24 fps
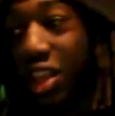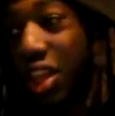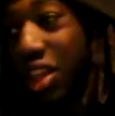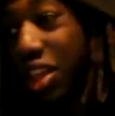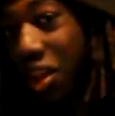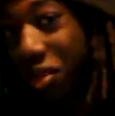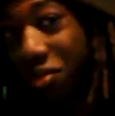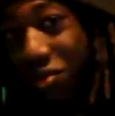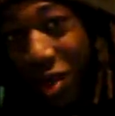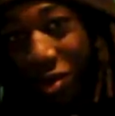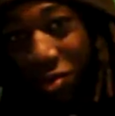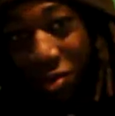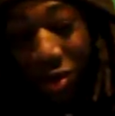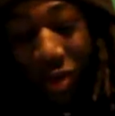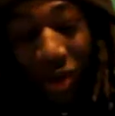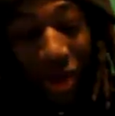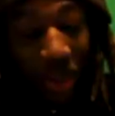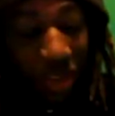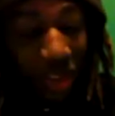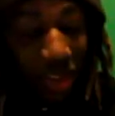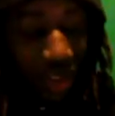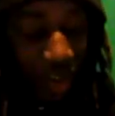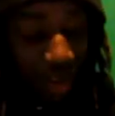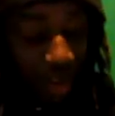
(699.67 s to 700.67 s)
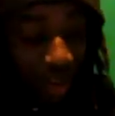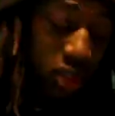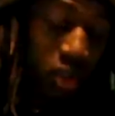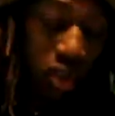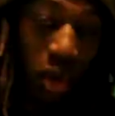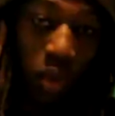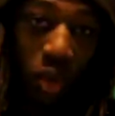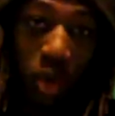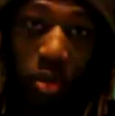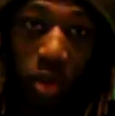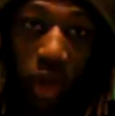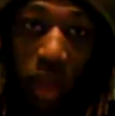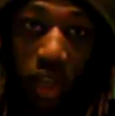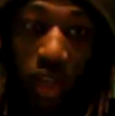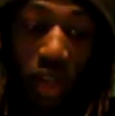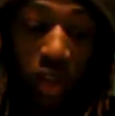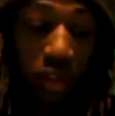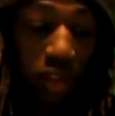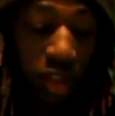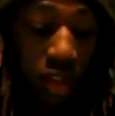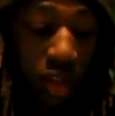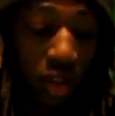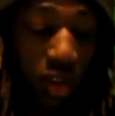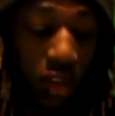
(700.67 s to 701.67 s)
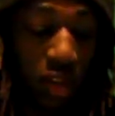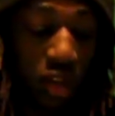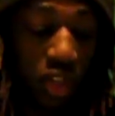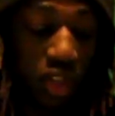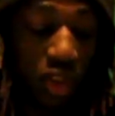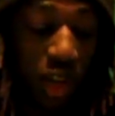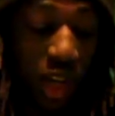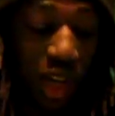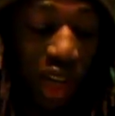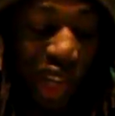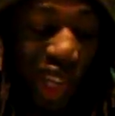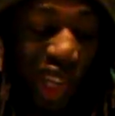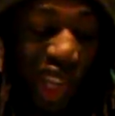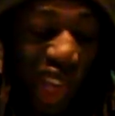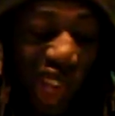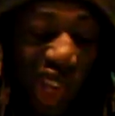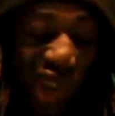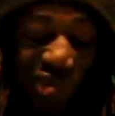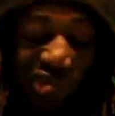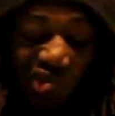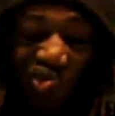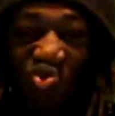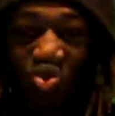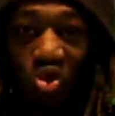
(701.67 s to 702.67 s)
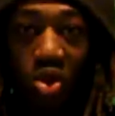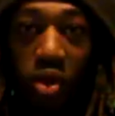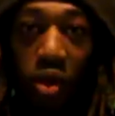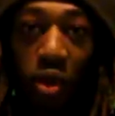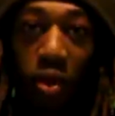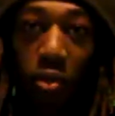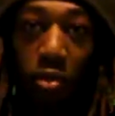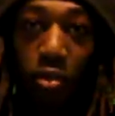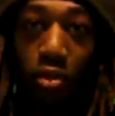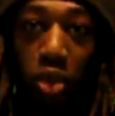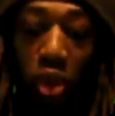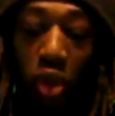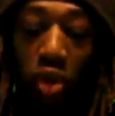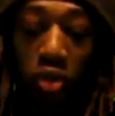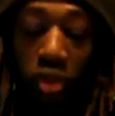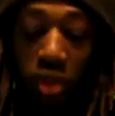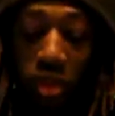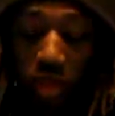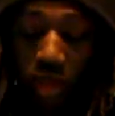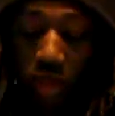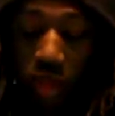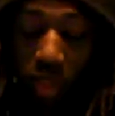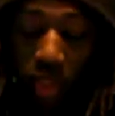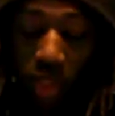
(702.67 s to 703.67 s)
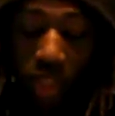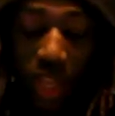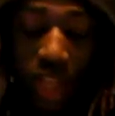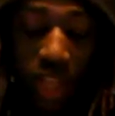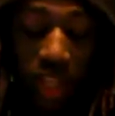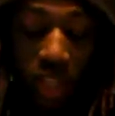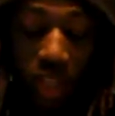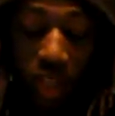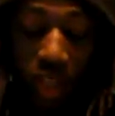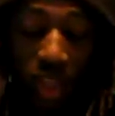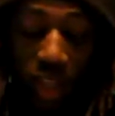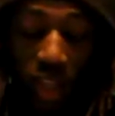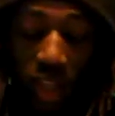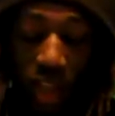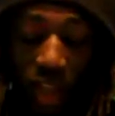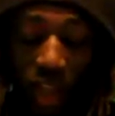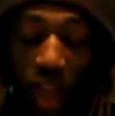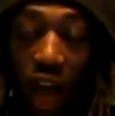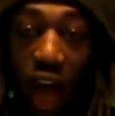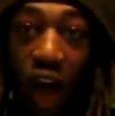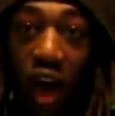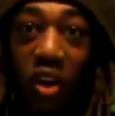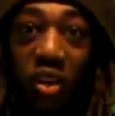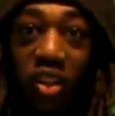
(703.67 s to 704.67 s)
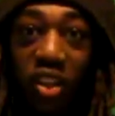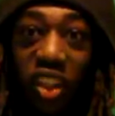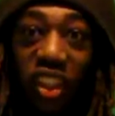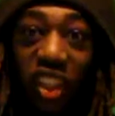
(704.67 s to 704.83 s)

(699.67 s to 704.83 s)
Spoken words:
I left my board out there. So I went back out there and I tried it again. Bolts, landed it. I was